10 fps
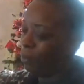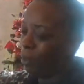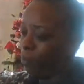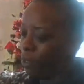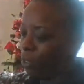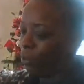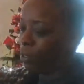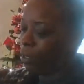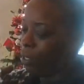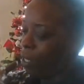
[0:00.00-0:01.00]
anyway,
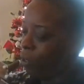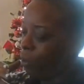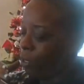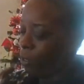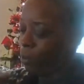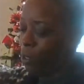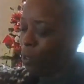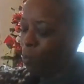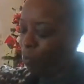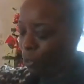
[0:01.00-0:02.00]
seriously, and all uh,
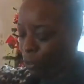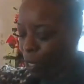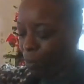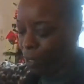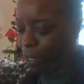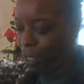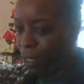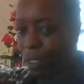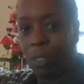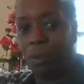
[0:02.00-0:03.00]
bull crap
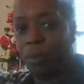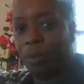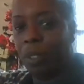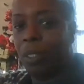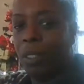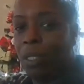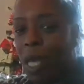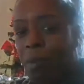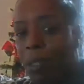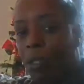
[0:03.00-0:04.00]
aside, y'all.
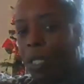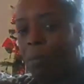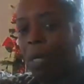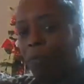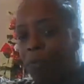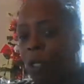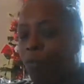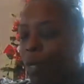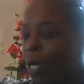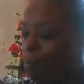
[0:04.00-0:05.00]
I've been on now about
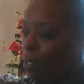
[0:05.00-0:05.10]
45